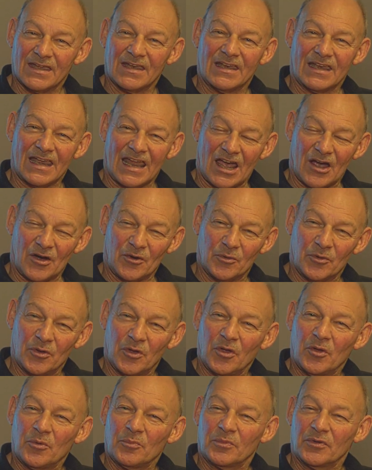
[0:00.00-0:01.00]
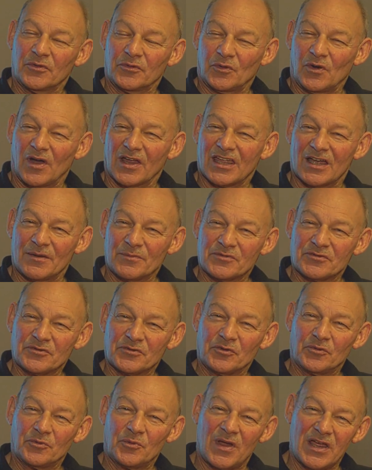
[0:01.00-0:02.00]
Now, before I come to
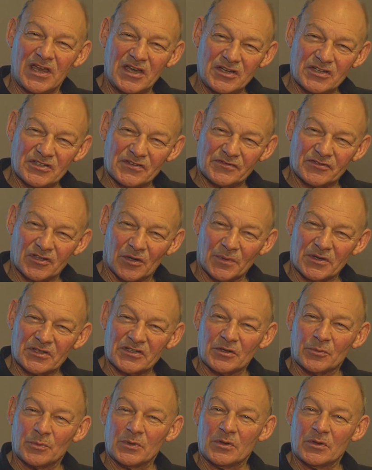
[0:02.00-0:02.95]
the range of topics that